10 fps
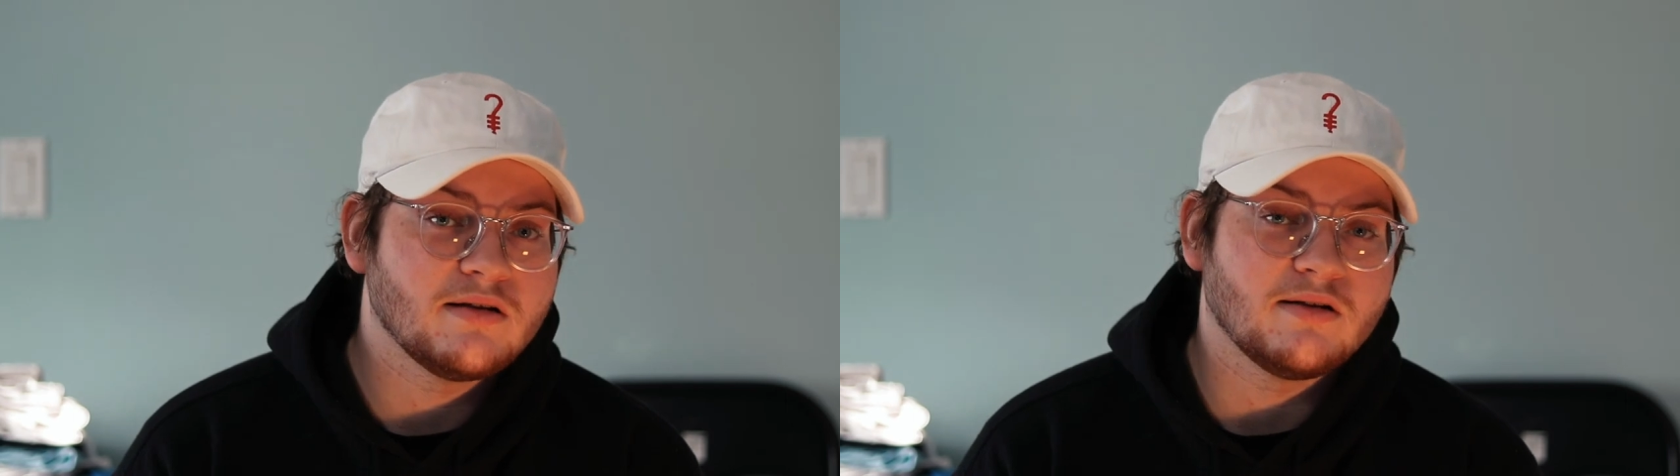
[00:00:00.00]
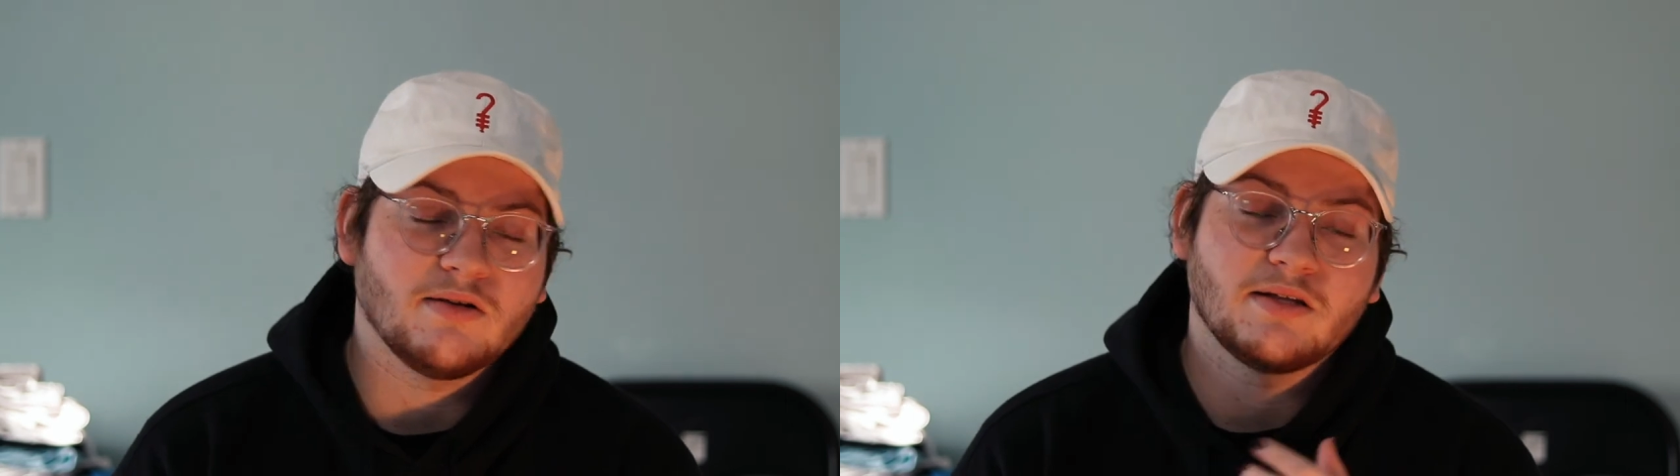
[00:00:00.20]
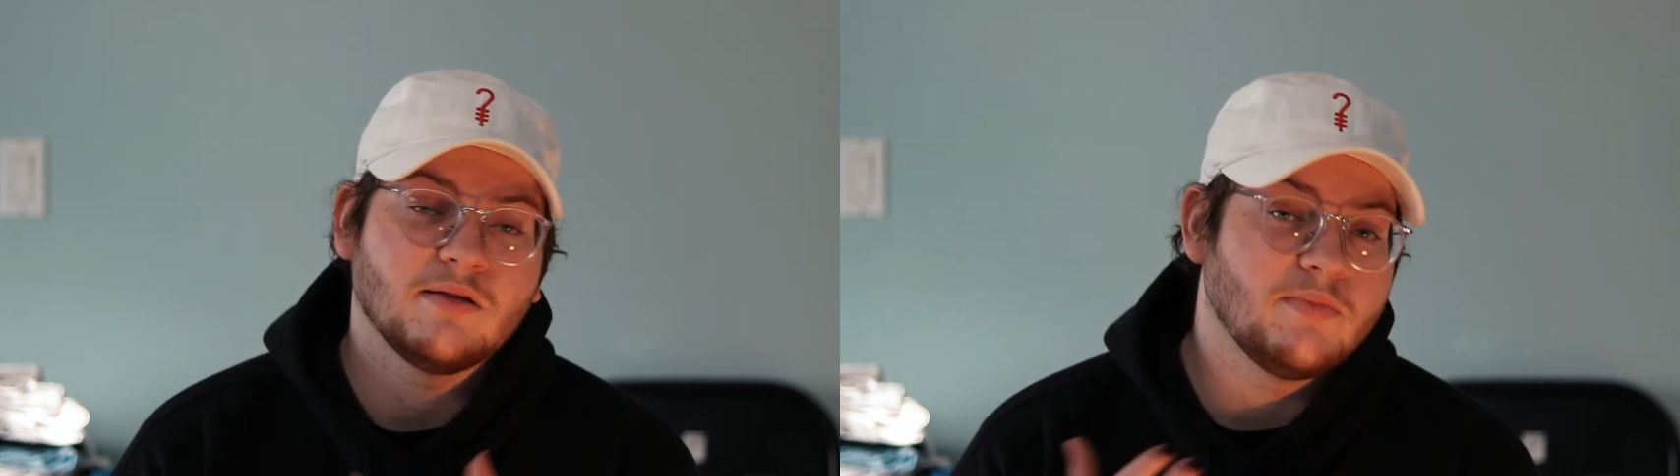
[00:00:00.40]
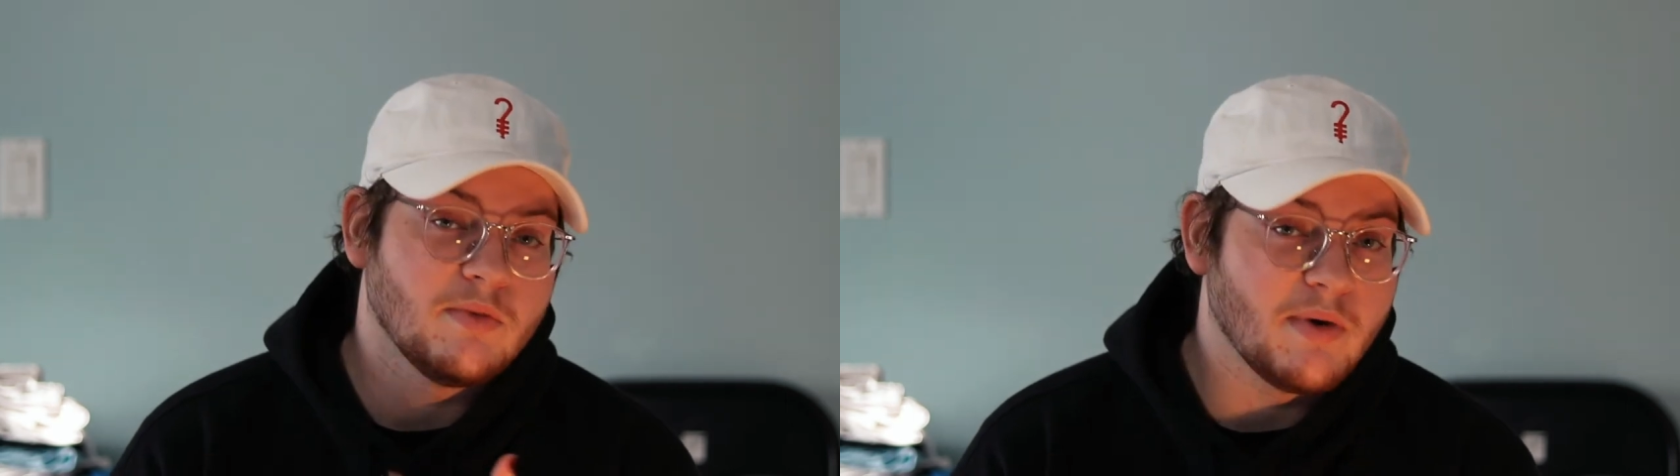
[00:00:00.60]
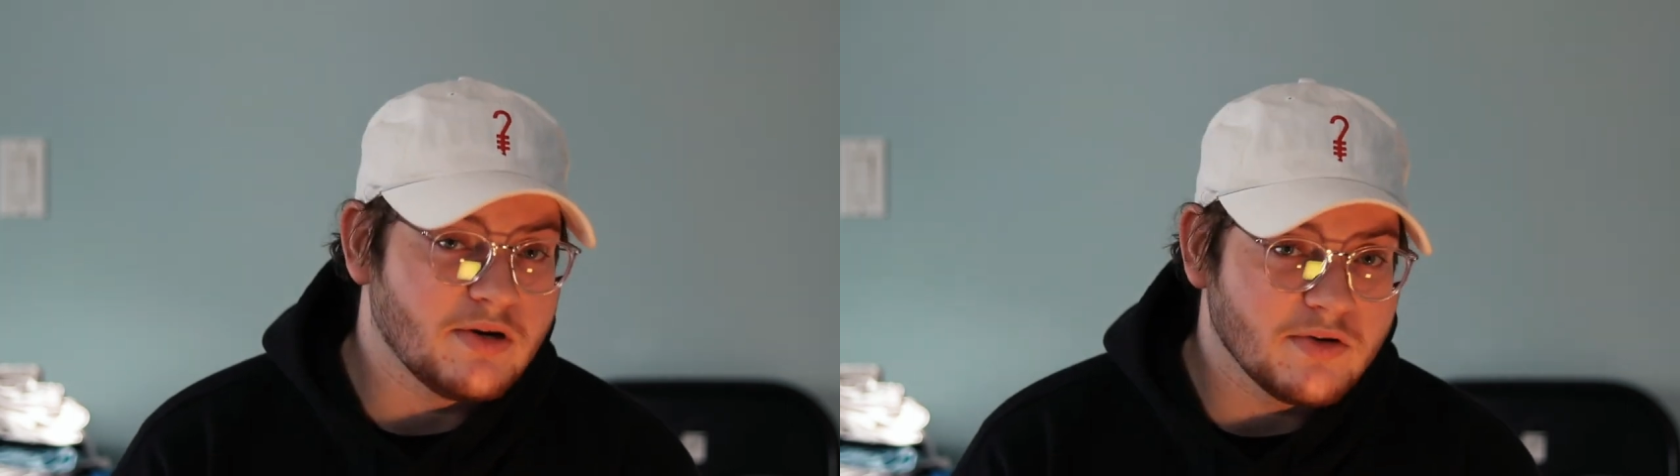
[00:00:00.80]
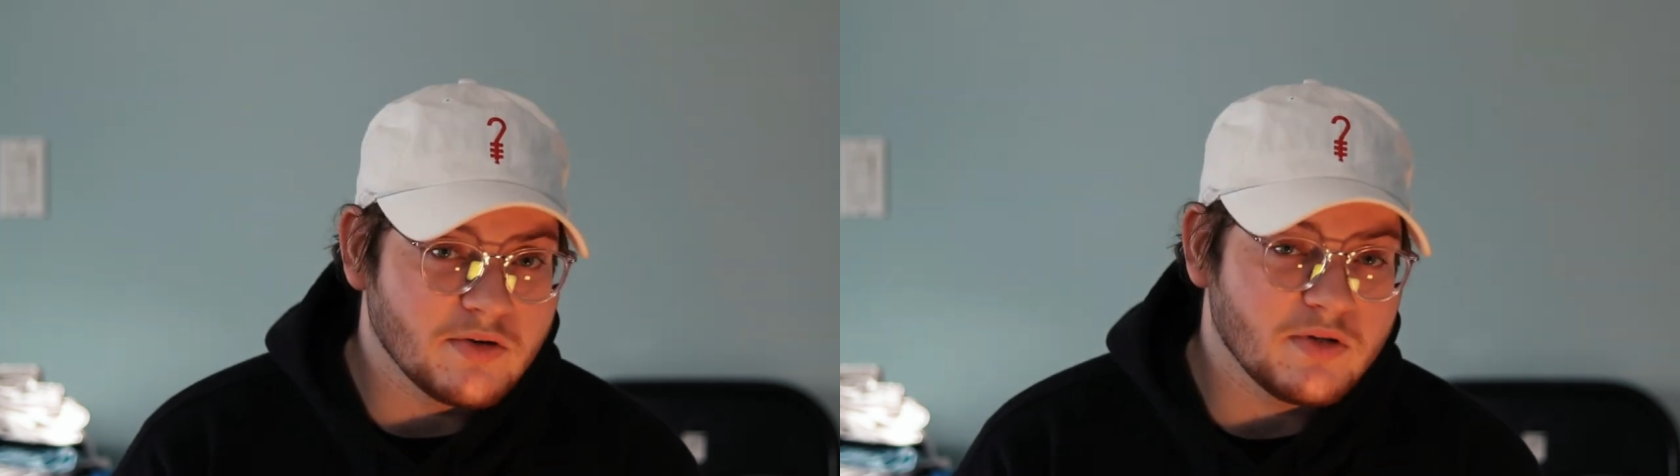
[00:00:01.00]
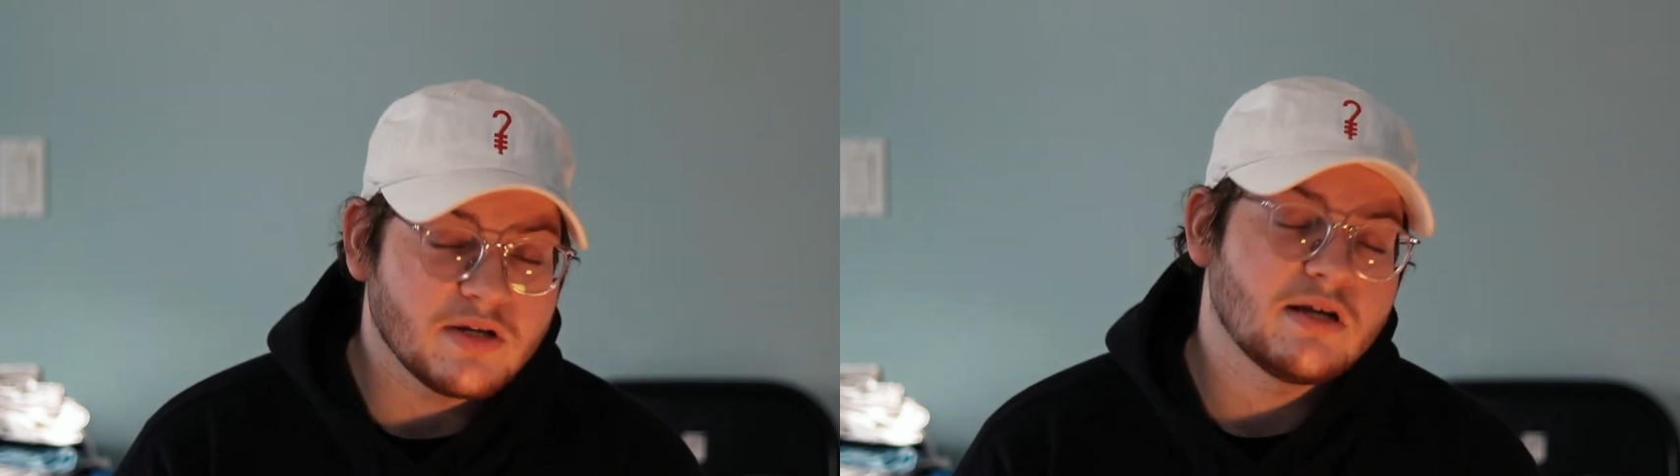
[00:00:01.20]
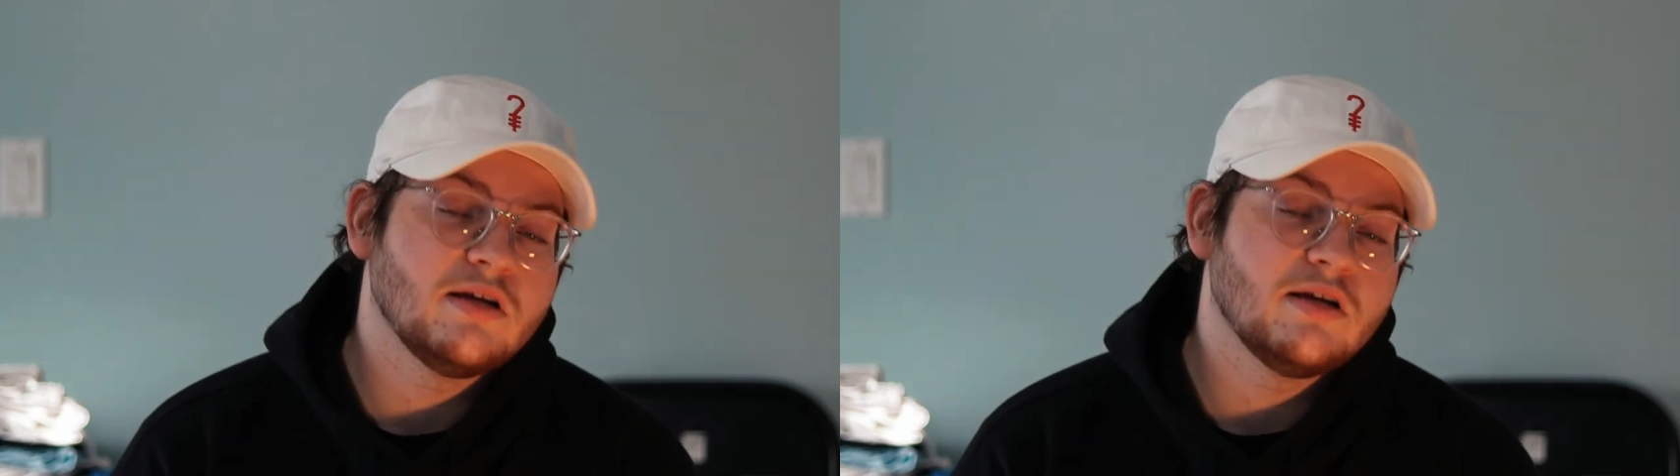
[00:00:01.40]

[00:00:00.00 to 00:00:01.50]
or like the better it'll look.